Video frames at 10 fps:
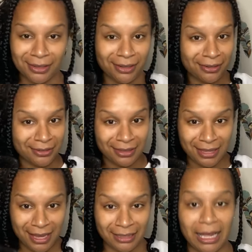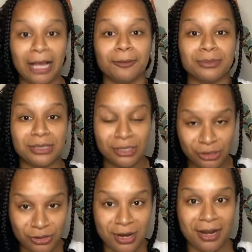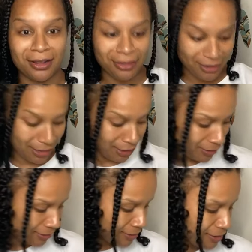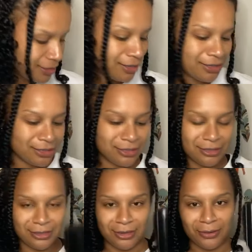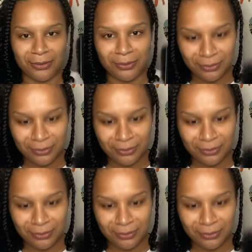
the thing that helps train the hair. So